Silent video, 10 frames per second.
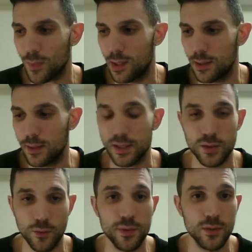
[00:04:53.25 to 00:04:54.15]
and then that's
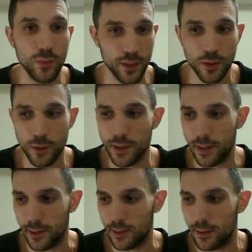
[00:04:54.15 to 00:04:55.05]
the reason why you go
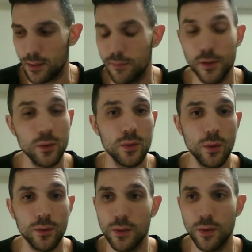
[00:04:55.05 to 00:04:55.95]
there. And even though you
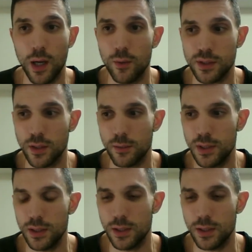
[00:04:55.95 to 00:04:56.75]
don't know how it's going to be,